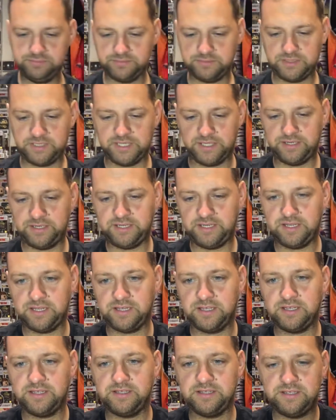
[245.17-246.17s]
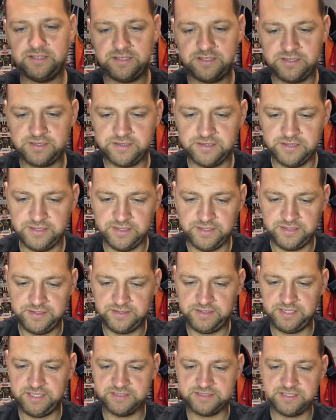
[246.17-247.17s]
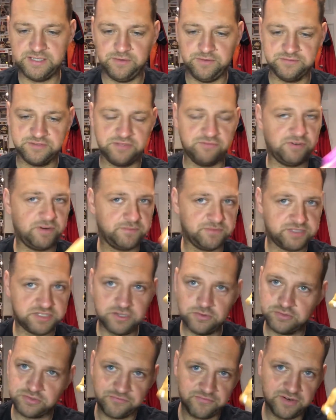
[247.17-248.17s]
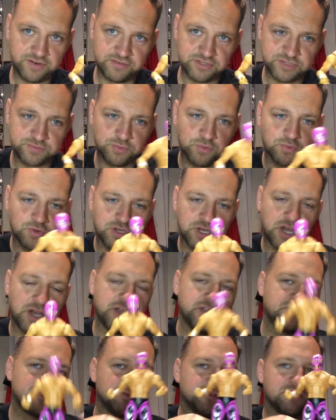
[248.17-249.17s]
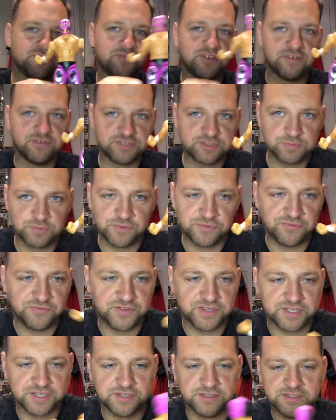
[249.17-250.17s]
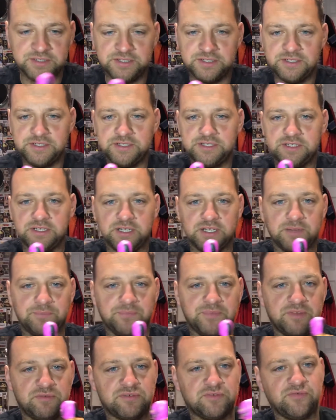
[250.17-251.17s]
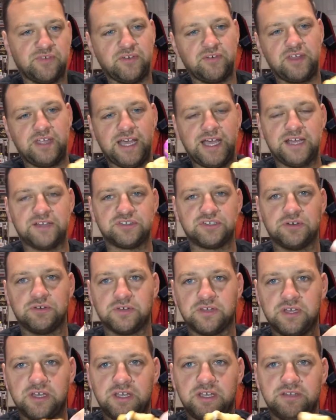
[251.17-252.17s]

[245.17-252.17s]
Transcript: And here he is. Now obviously Rey Mysterio is a very small guy, so it's a very small figure. He's a very agile guy.